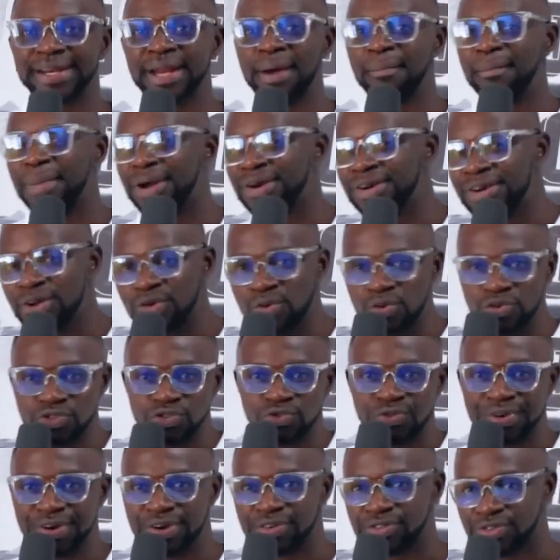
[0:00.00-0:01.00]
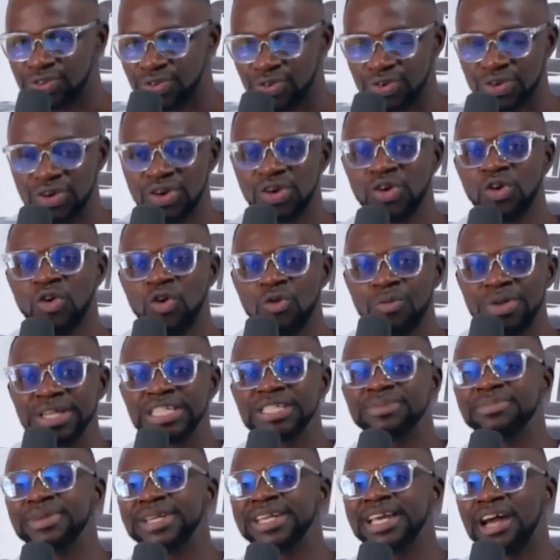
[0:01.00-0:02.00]
number na go screen so no.
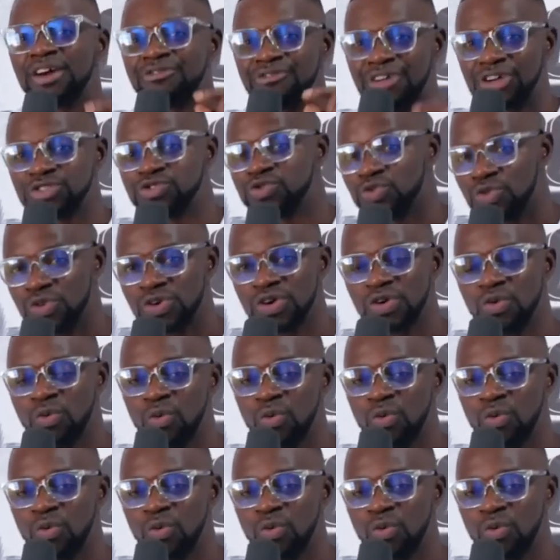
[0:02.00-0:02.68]
Obetimi di afa so.